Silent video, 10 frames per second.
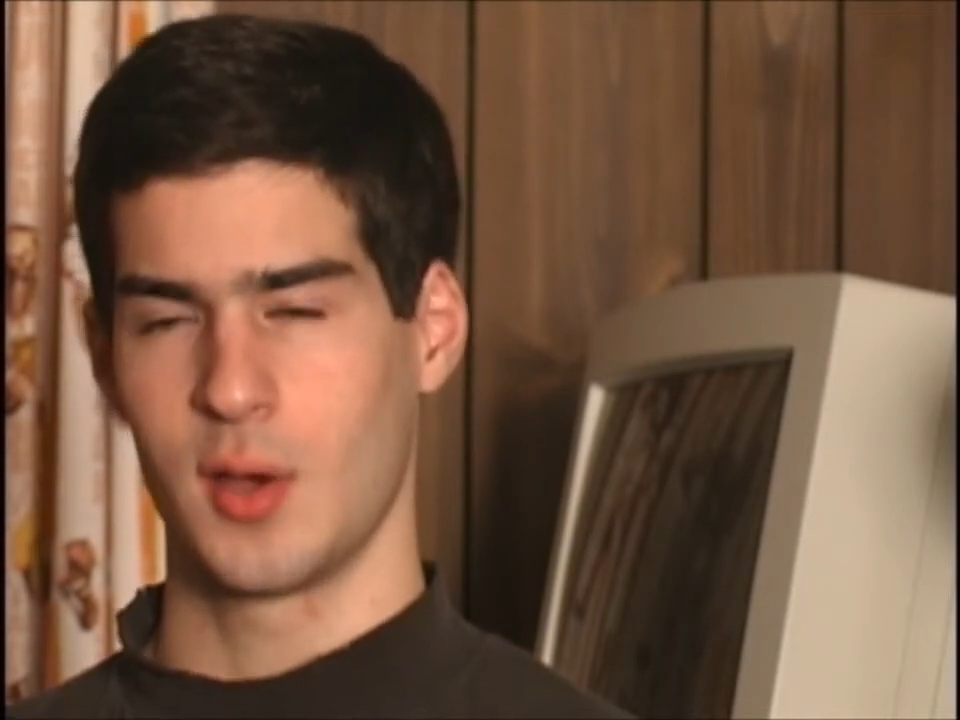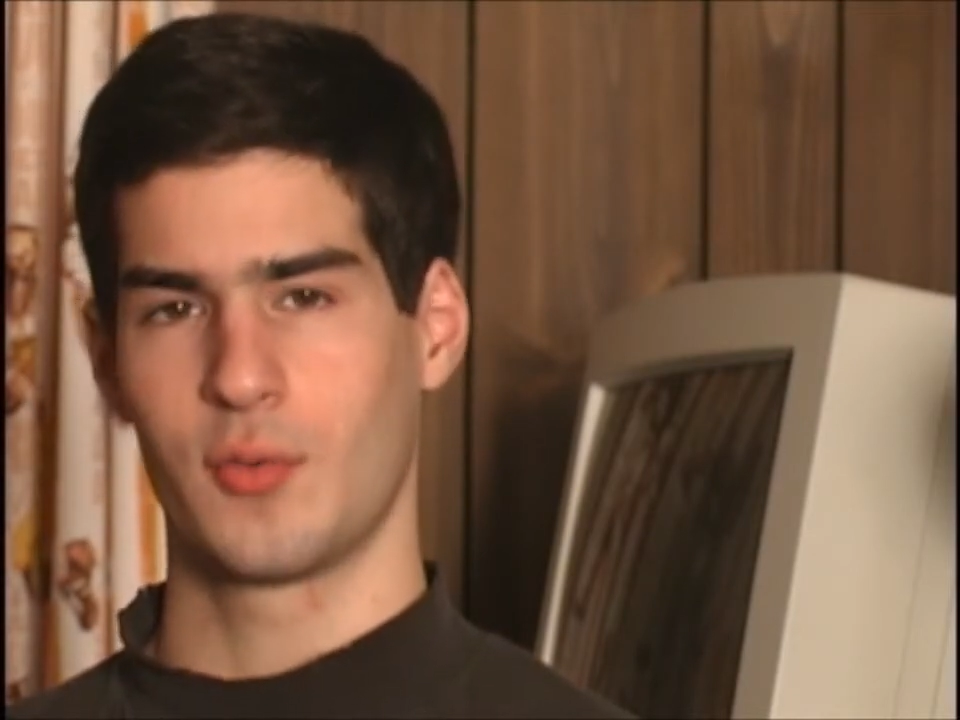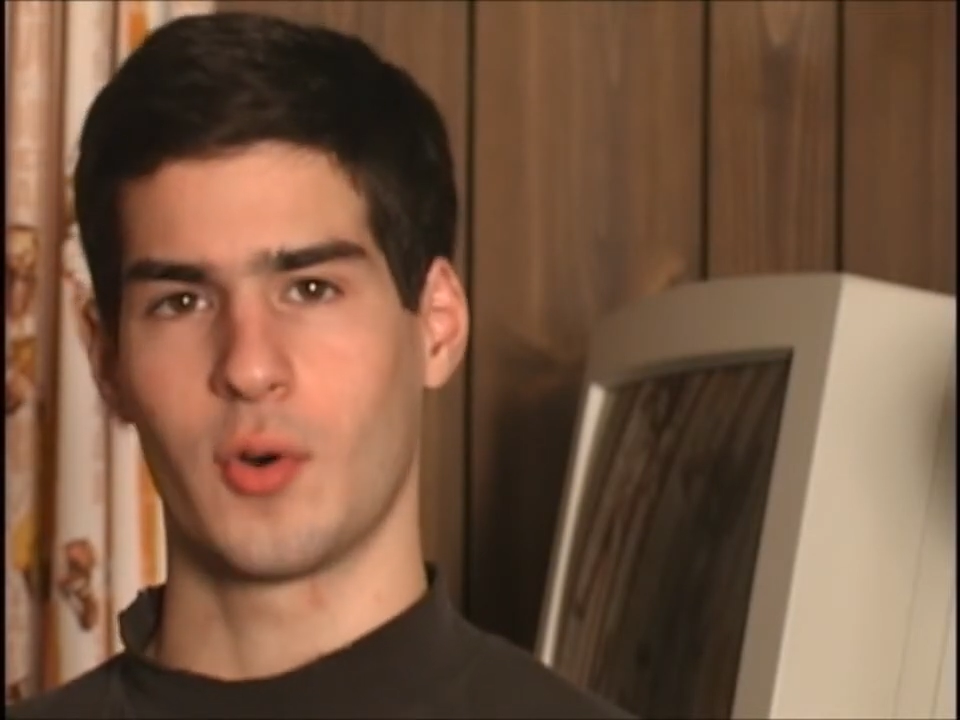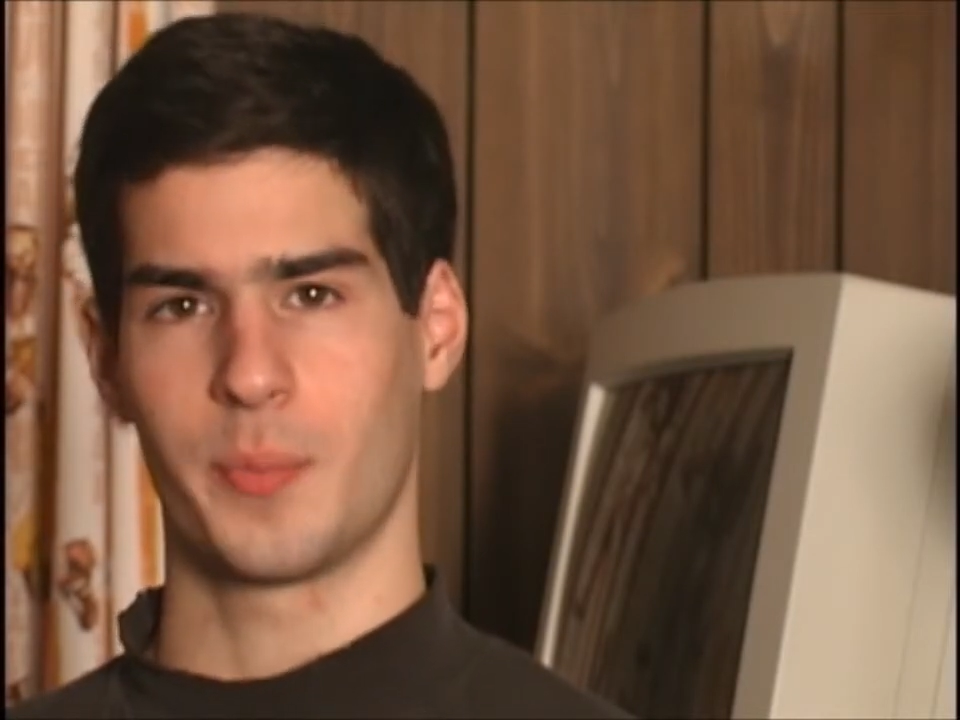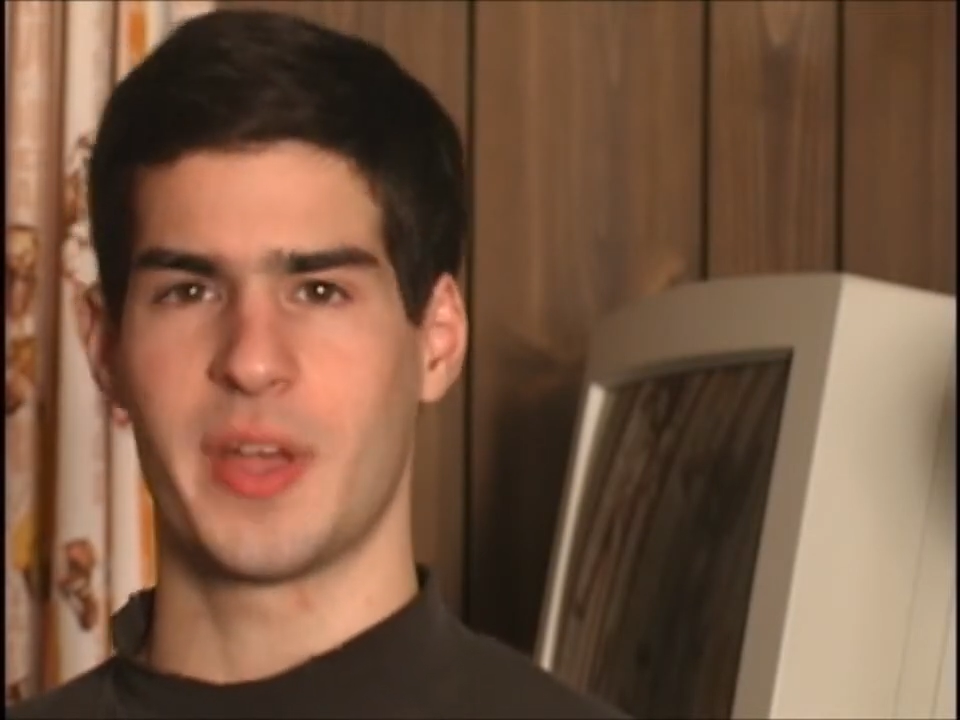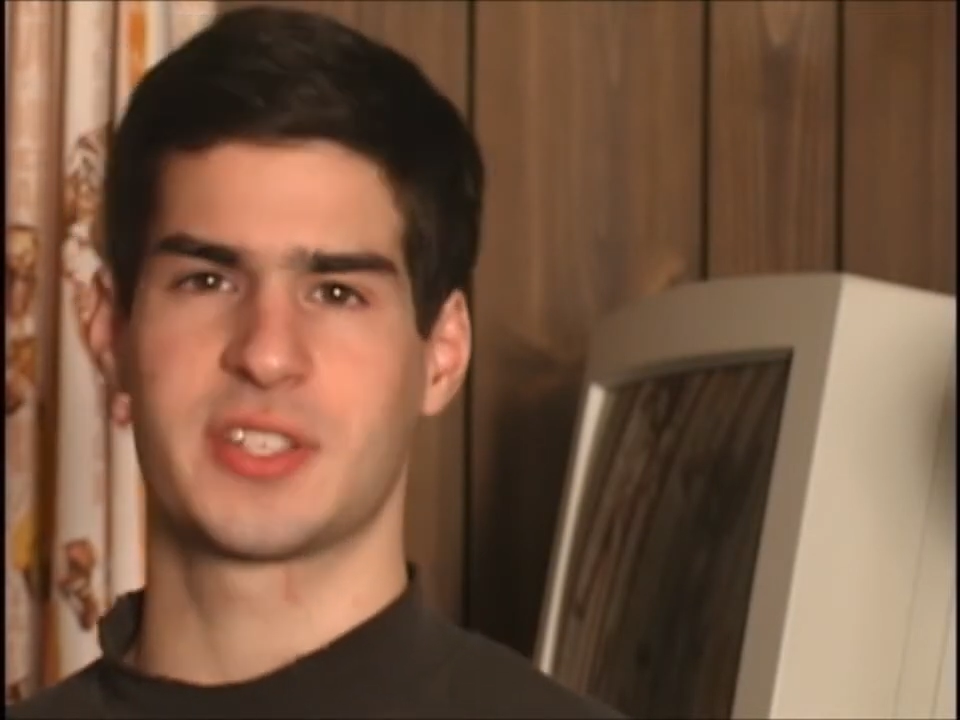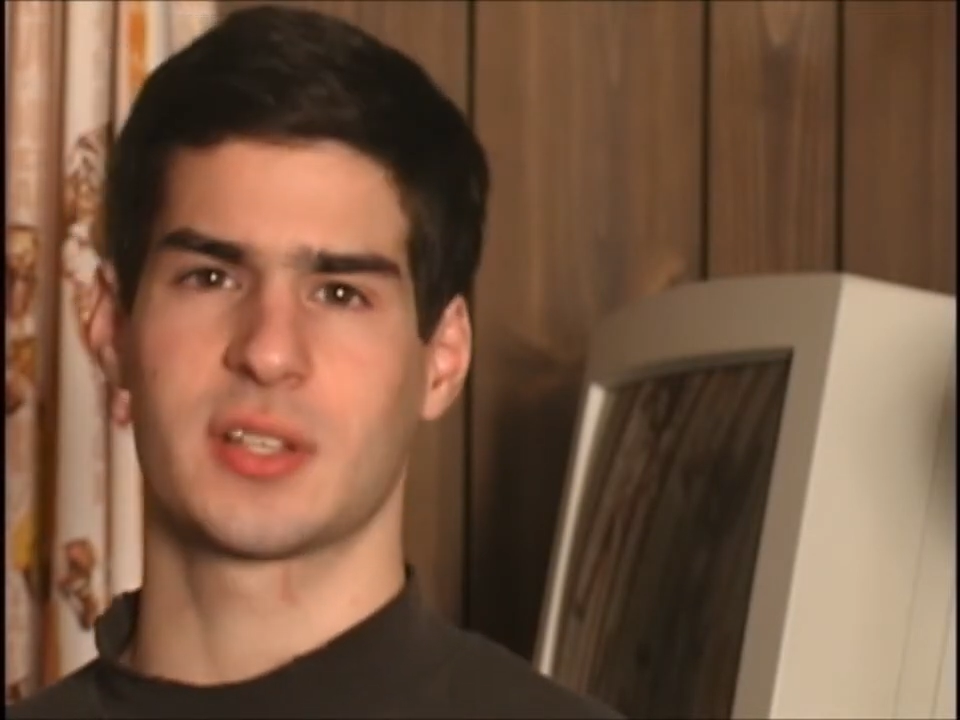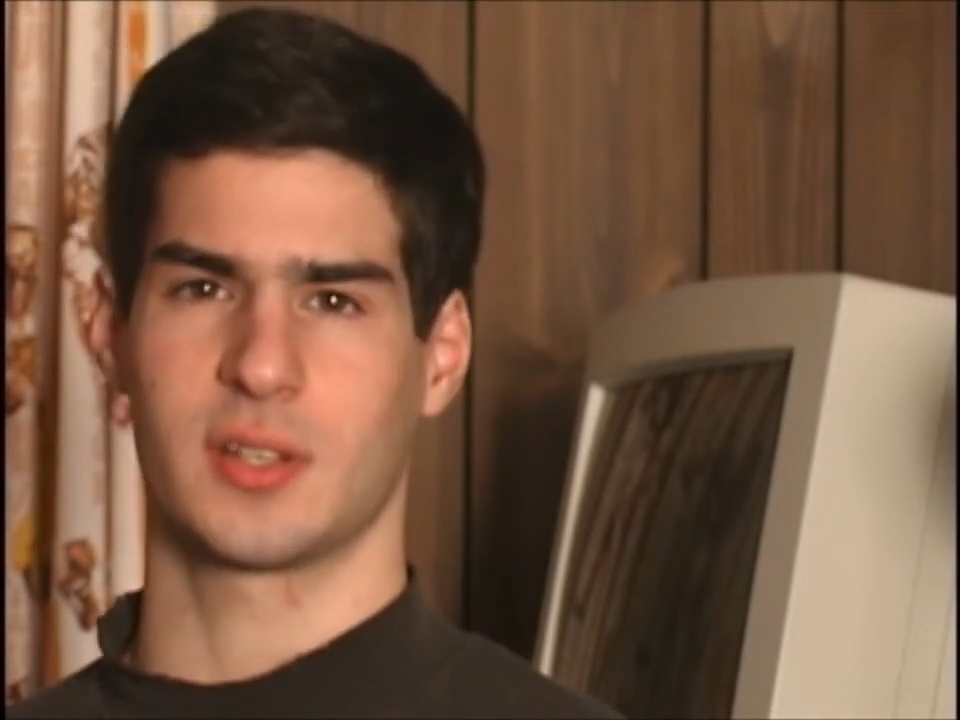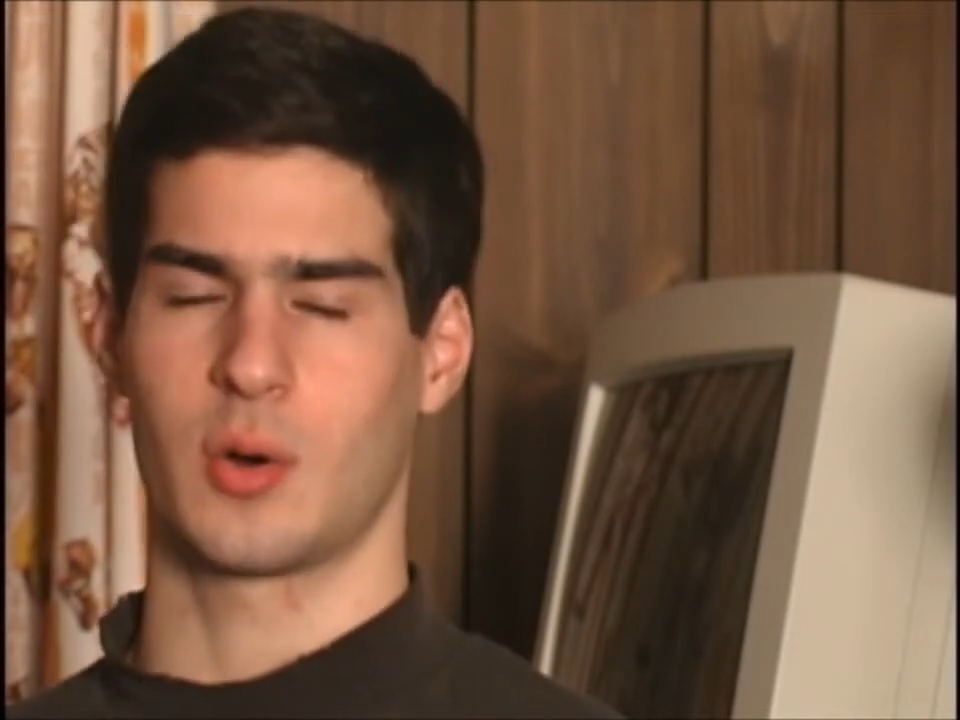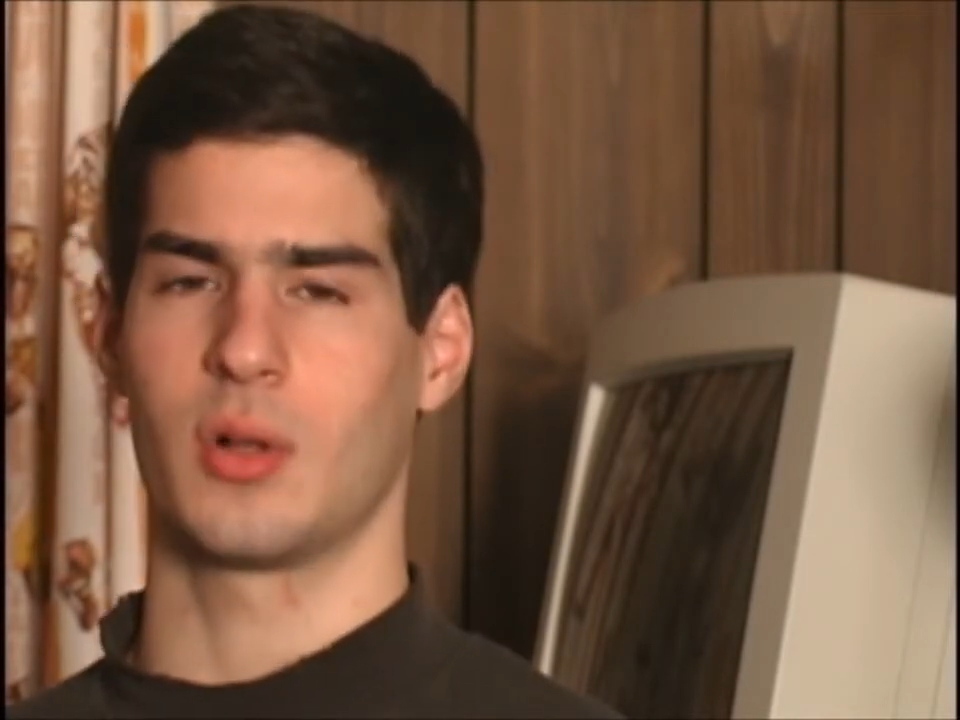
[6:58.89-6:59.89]
for
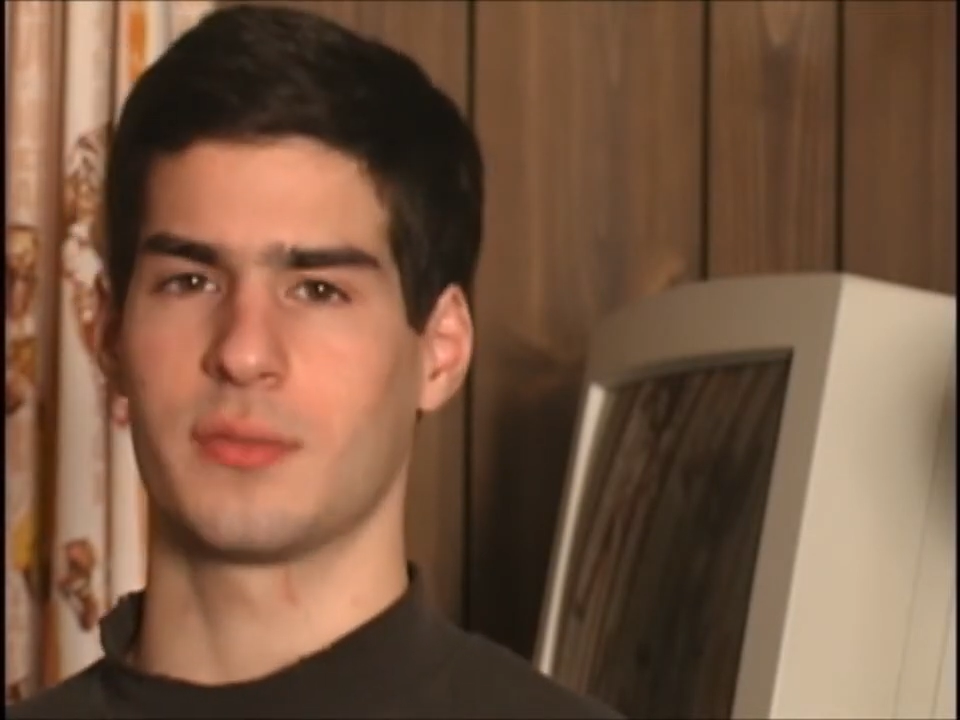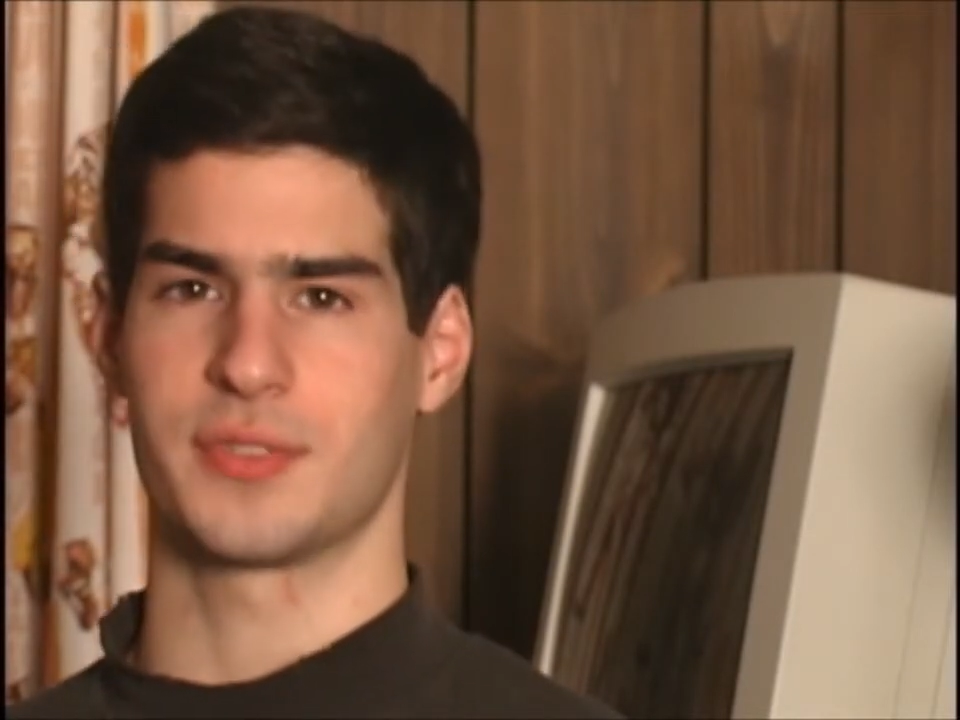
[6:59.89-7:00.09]
basically all